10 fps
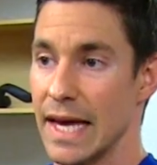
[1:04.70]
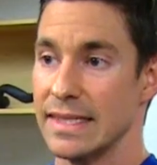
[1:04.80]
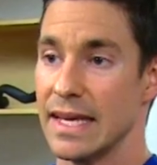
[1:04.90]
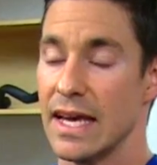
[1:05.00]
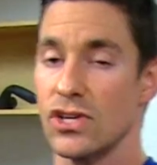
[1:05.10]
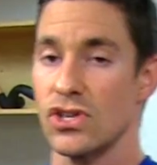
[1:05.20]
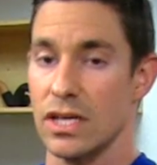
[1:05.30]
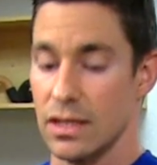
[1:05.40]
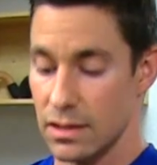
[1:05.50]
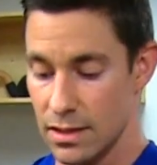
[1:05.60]
that
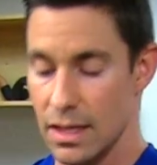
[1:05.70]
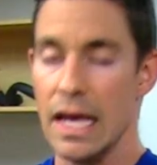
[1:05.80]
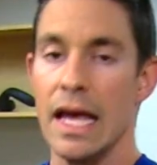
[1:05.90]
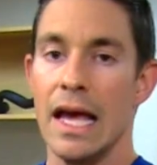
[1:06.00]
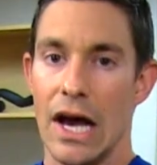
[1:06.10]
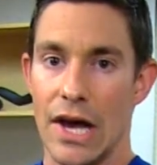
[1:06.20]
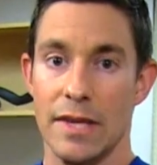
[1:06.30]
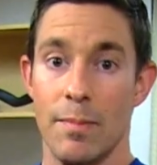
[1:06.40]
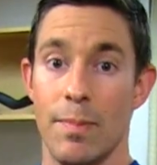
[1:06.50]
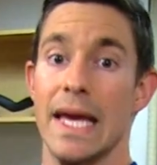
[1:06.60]
tension on
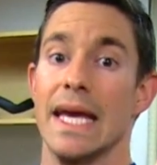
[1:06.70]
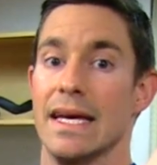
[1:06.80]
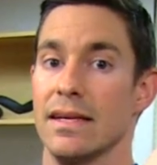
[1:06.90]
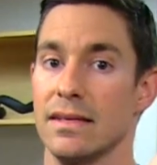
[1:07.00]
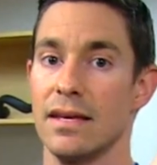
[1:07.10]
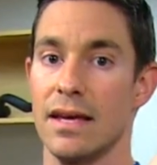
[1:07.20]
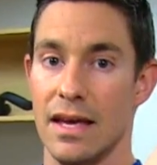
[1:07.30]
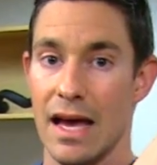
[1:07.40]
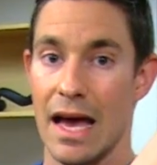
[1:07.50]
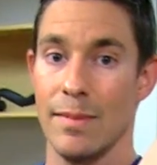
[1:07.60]
the band,
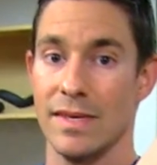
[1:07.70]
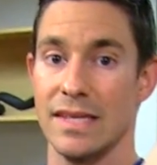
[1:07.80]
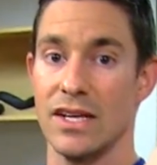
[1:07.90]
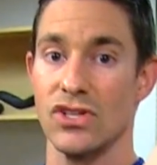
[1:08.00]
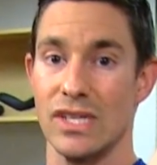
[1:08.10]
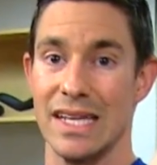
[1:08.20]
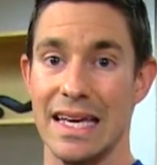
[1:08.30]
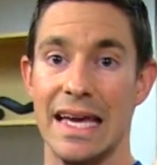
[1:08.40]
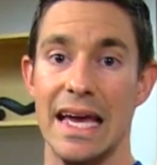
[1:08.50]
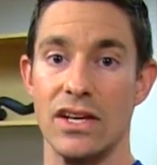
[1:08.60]
I'm essentially
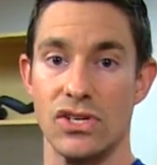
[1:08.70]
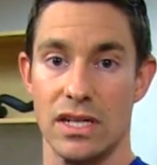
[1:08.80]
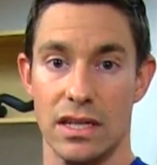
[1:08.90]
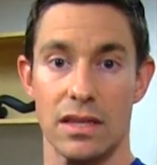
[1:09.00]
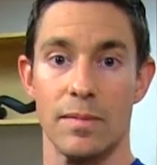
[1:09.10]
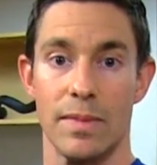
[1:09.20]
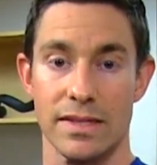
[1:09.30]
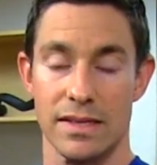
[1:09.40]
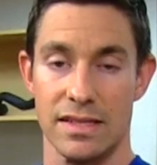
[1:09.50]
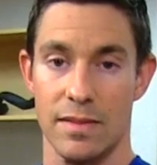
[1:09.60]
engaging the
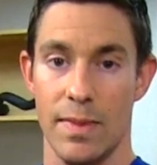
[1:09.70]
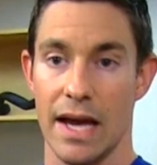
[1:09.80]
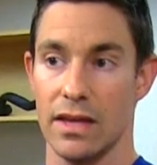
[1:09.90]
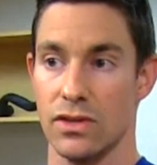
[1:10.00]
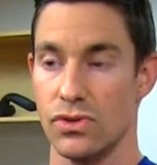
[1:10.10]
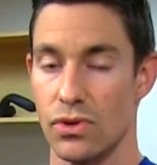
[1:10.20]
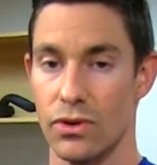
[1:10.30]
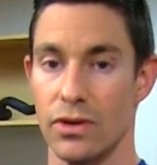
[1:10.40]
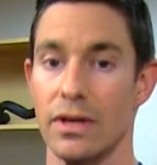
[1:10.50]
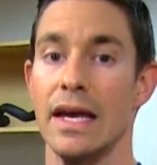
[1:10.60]
muscles of the back of the
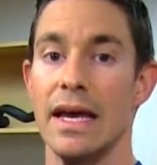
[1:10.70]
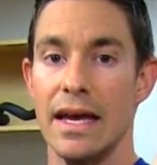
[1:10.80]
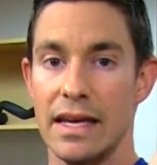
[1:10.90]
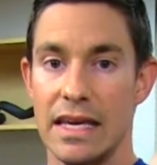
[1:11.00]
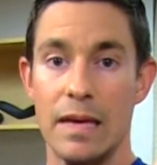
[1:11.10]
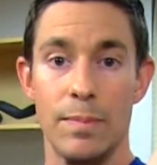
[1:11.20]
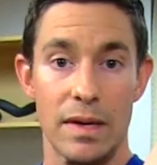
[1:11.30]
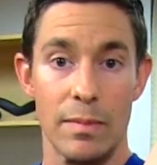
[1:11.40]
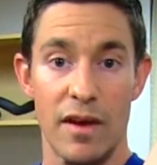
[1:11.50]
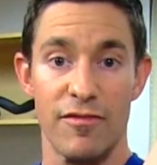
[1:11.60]
shoulder,
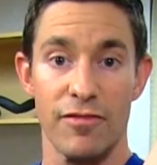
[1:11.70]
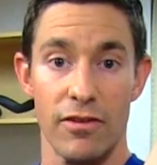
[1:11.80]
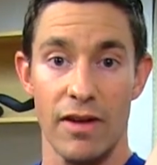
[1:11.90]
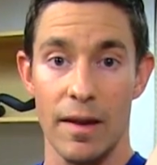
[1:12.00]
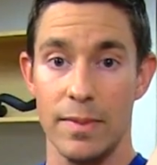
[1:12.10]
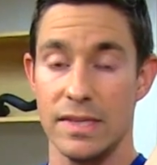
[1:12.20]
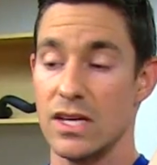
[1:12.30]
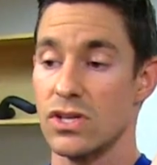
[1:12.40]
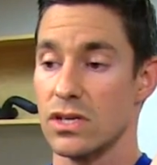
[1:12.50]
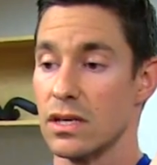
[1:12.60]
keeping my front rack
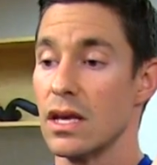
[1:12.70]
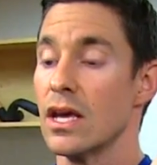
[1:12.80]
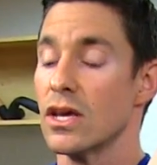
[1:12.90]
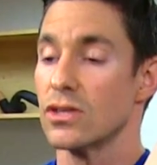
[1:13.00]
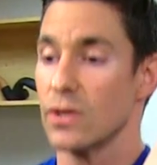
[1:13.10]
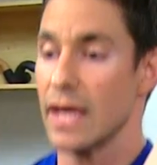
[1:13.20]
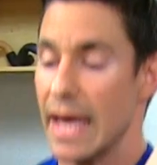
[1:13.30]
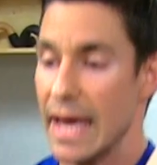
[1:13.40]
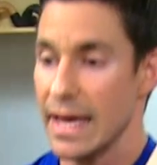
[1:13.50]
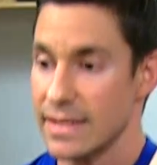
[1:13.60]
position, so
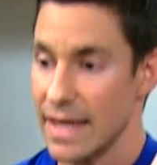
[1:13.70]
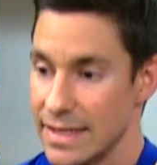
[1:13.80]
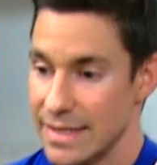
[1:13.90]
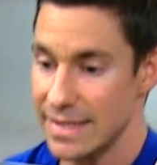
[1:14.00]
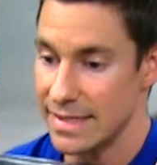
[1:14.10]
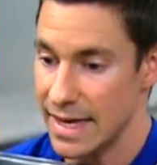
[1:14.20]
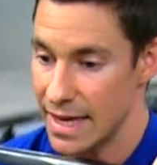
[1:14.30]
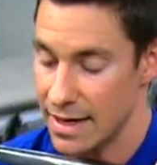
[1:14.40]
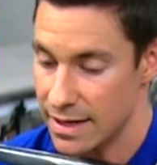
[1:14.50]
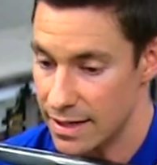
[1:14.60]
that as I
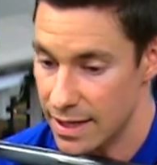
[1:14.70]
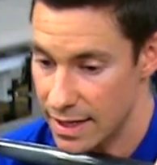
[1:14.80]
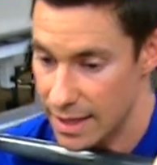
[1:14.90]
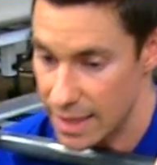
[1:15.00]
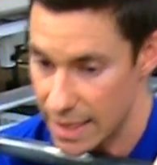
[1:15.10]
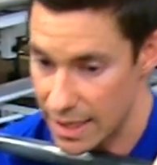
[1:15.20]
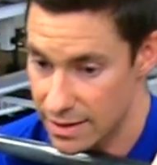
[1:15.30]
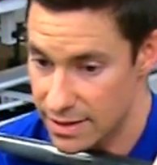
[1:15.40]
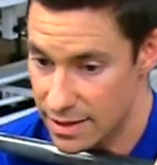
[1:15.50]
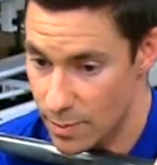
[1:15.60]
descend
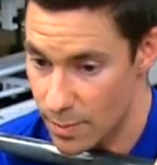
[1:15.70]
into the